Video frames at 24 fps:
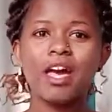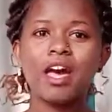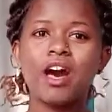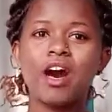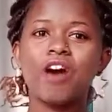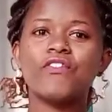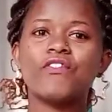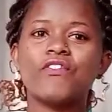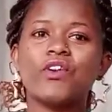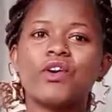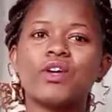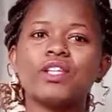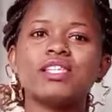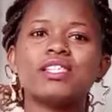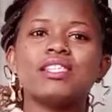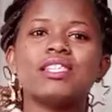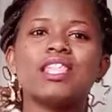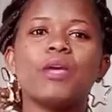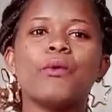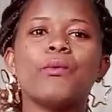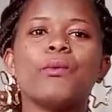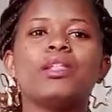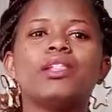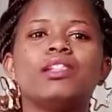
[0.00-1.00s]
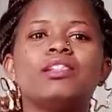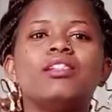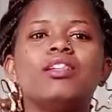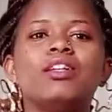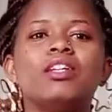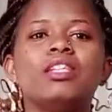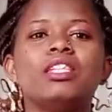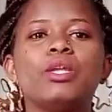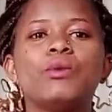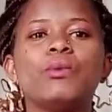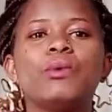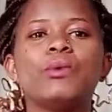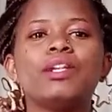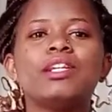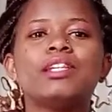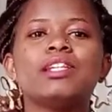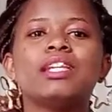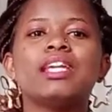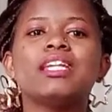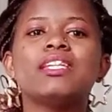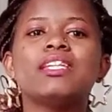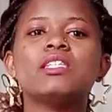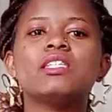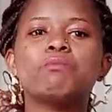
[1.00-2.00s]
of course they will
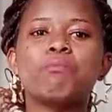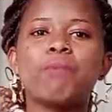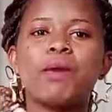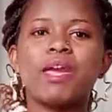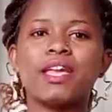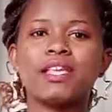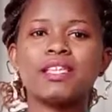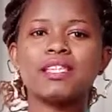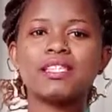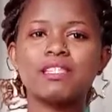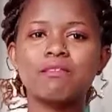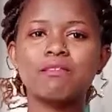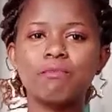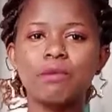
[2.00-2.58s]
need space,